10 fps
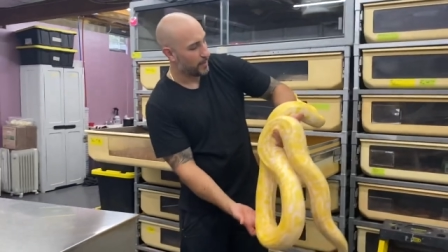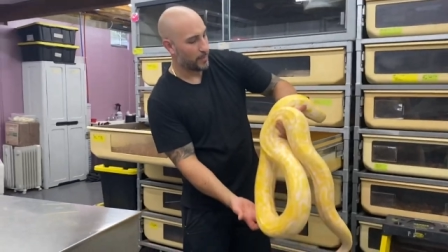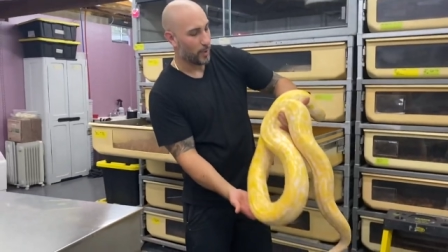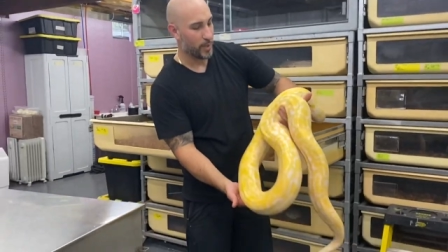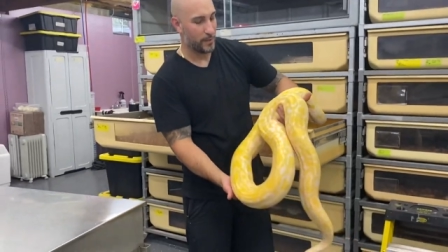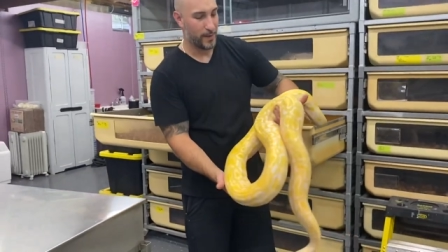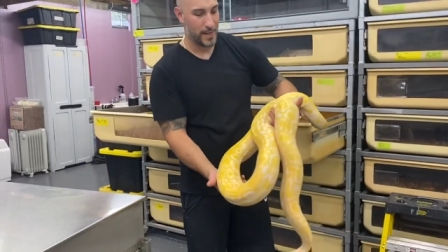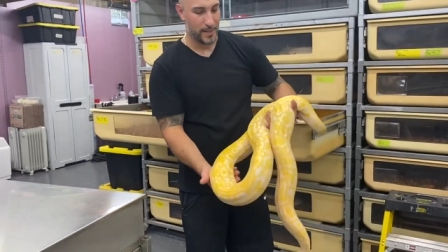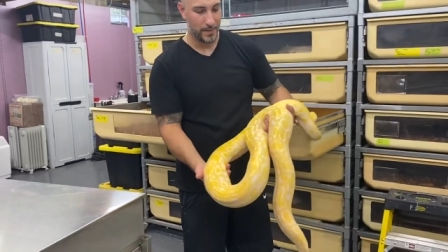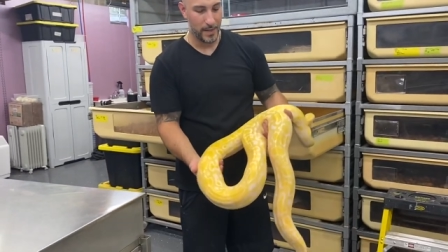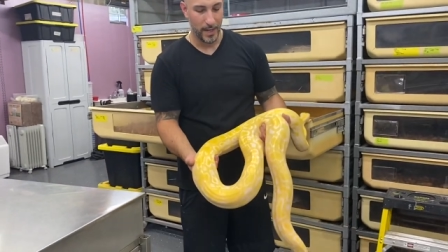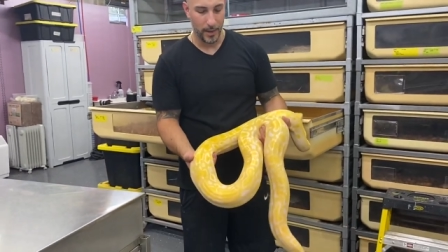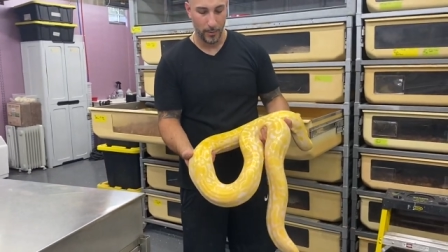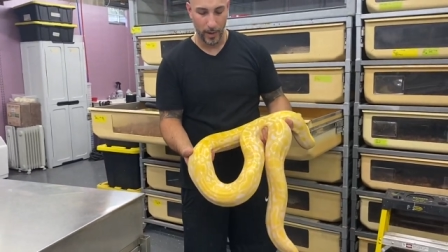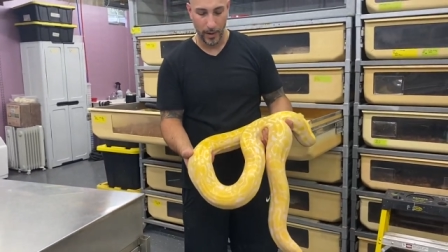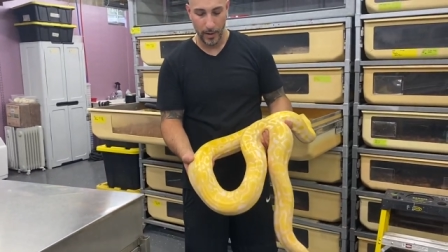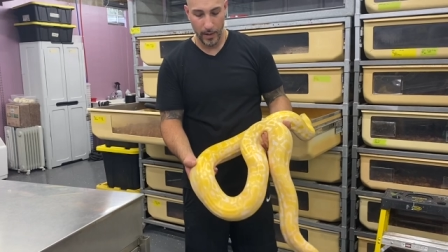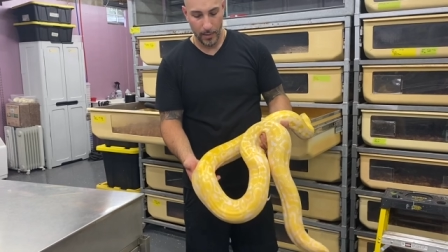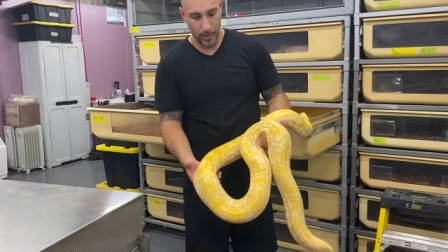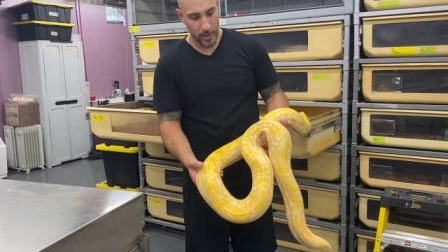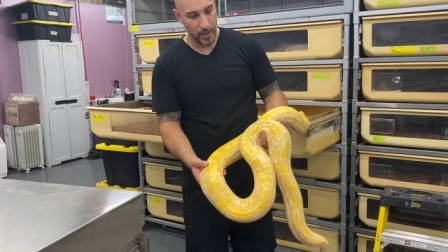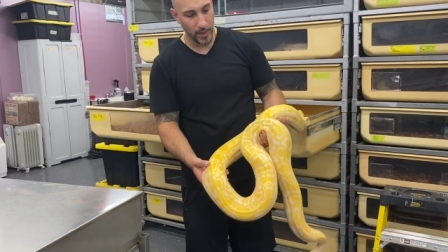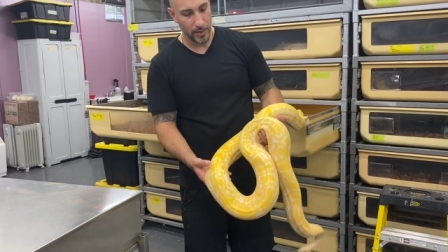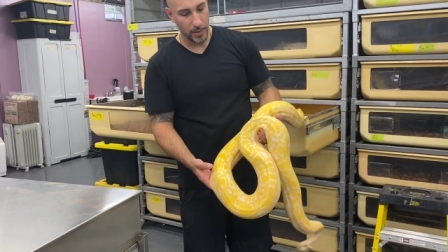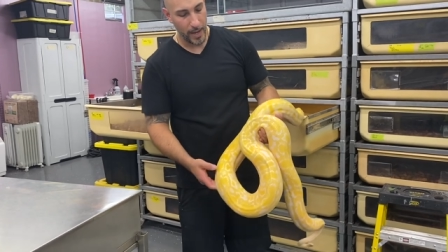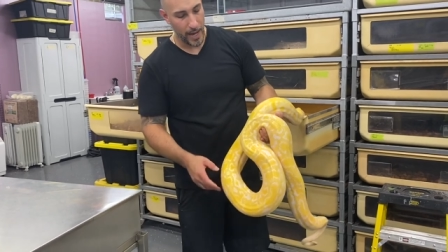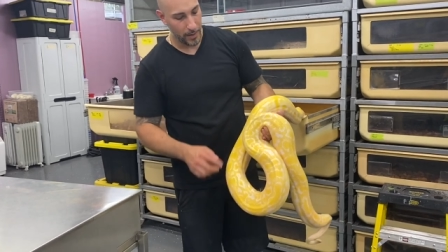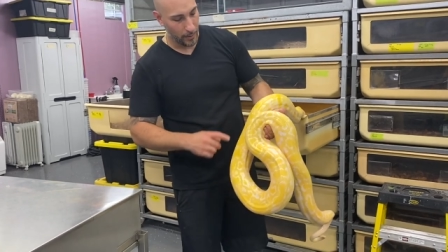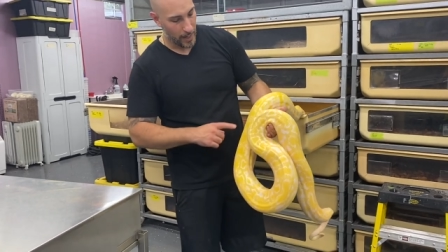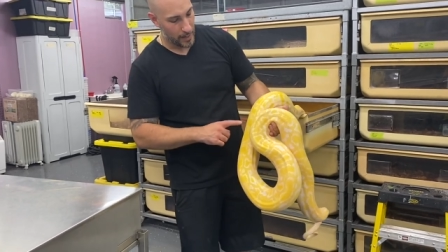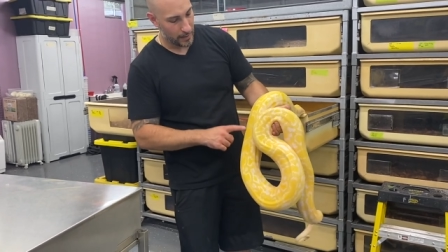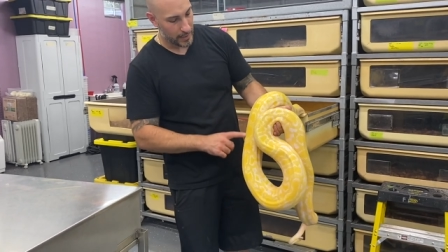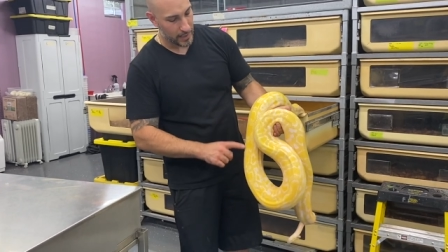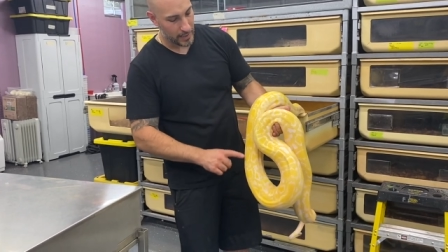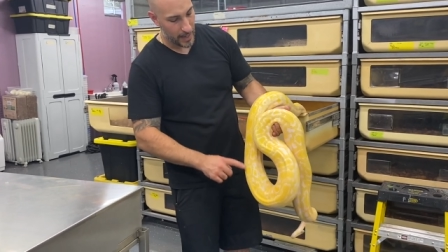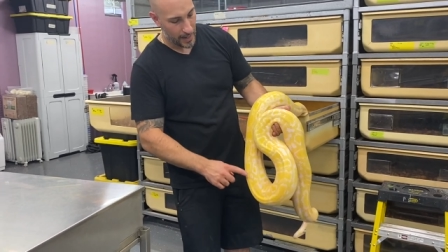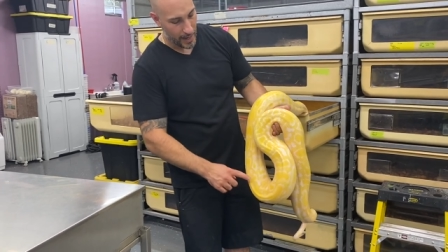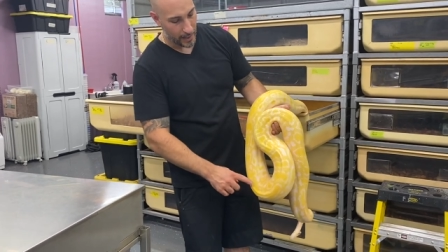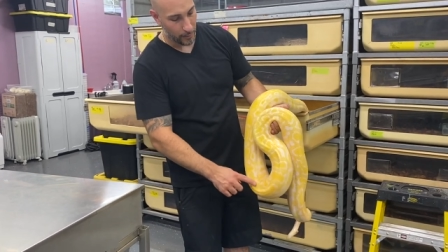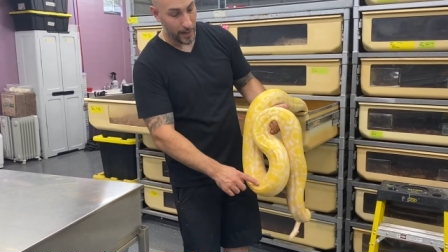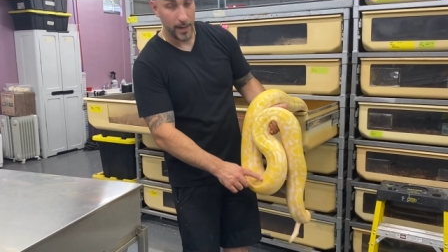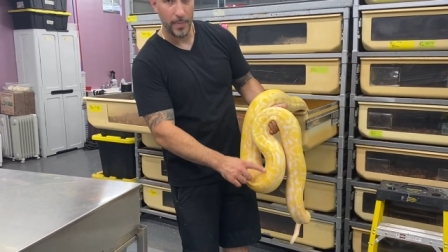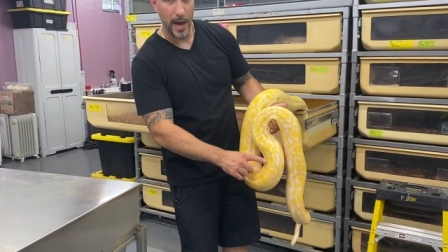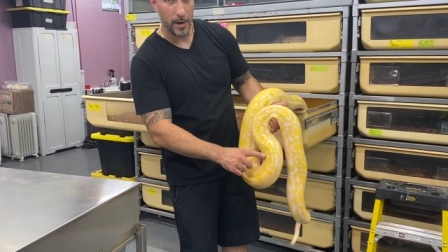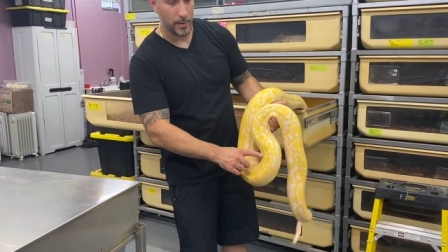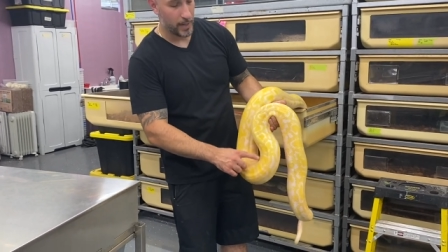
bit more defensive than the other one, but she's also het granite. This is that het granite pattern